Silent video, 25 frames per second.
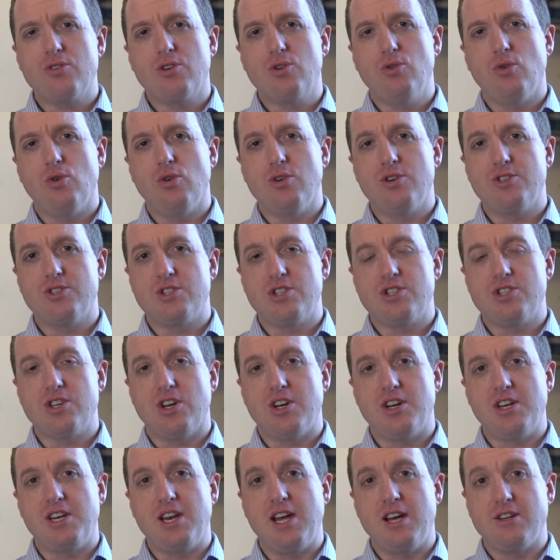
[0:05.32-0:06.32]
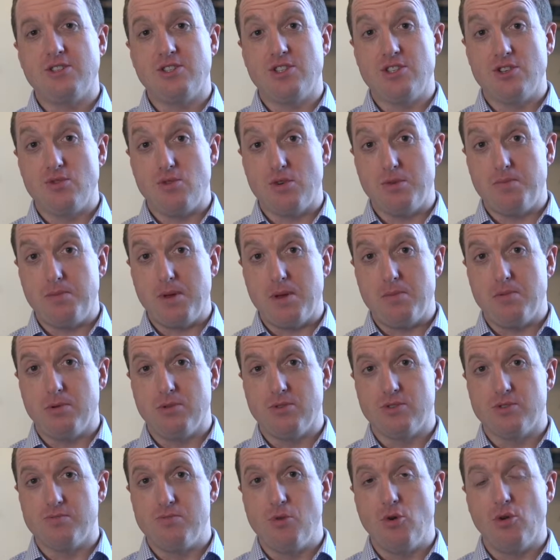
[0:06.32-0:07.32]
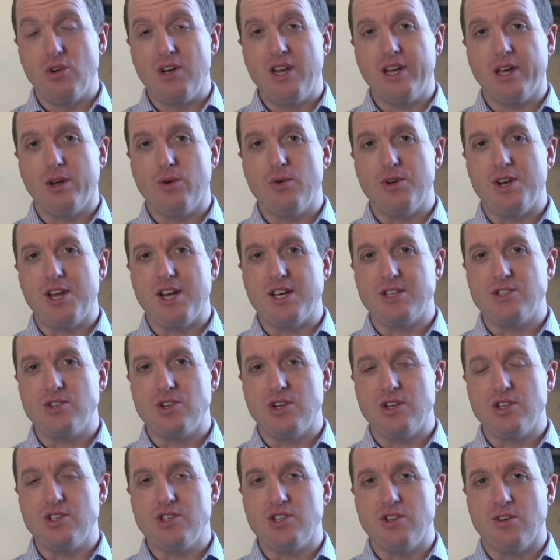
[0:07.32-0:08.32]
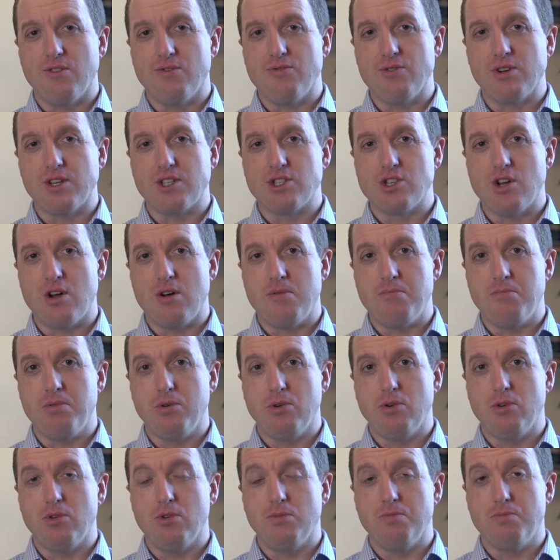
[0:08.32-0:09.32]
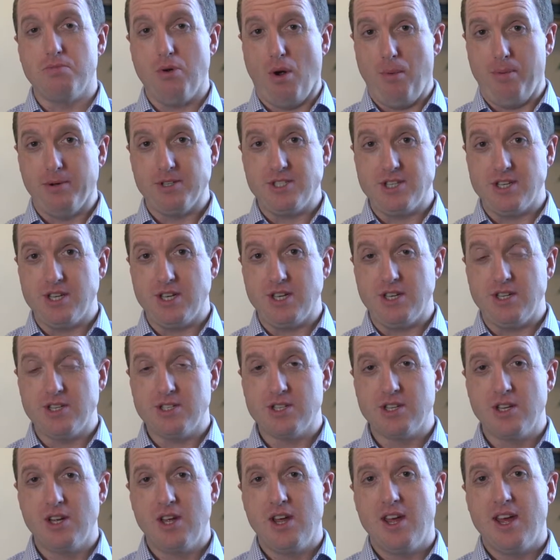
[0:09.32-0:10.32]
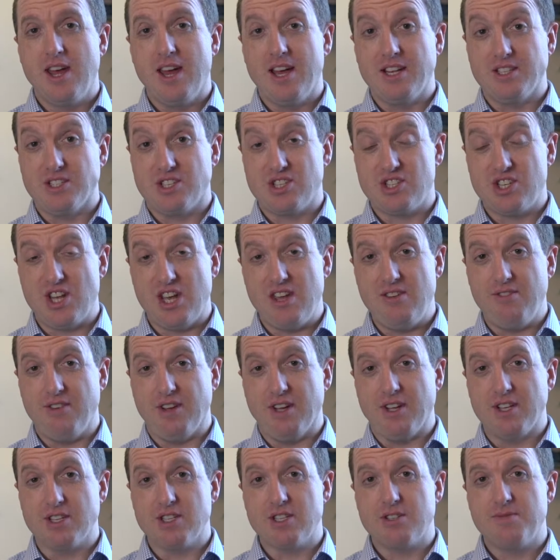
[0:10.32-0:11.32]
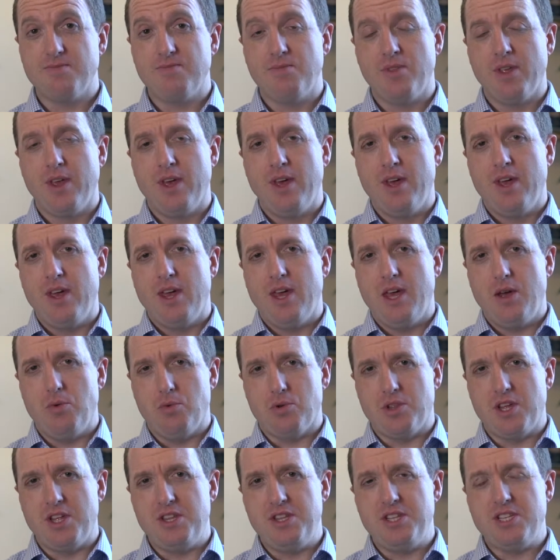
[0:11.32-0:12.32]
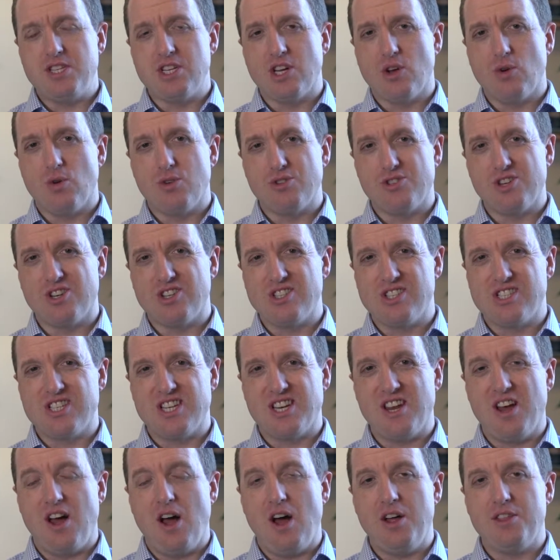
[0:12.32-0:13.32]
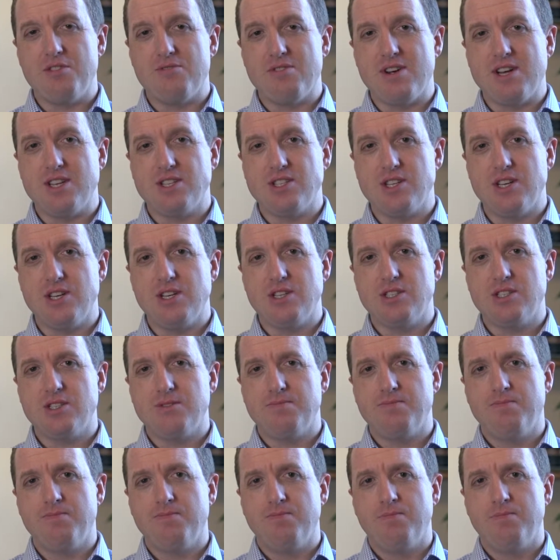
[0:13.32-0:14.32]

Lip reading: a court has decided how to deal with people's more liquid assets, so for example properties and savings, it will then need to go on to consider other assets.